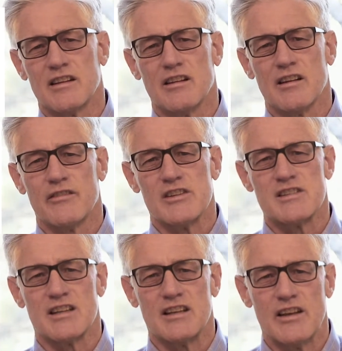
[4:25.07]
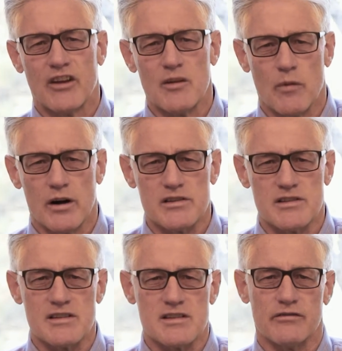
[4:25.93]
delivered significant
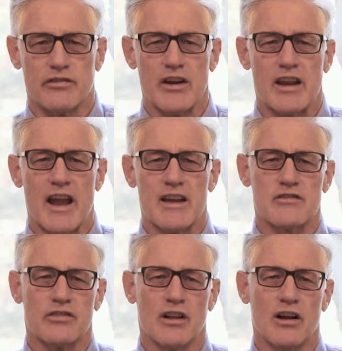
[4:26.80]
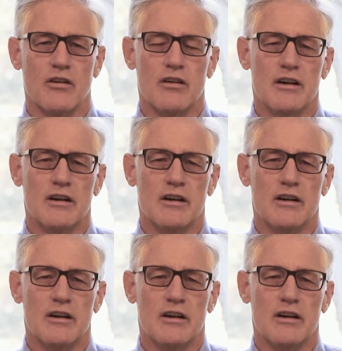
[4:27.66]
margins and free cash flow.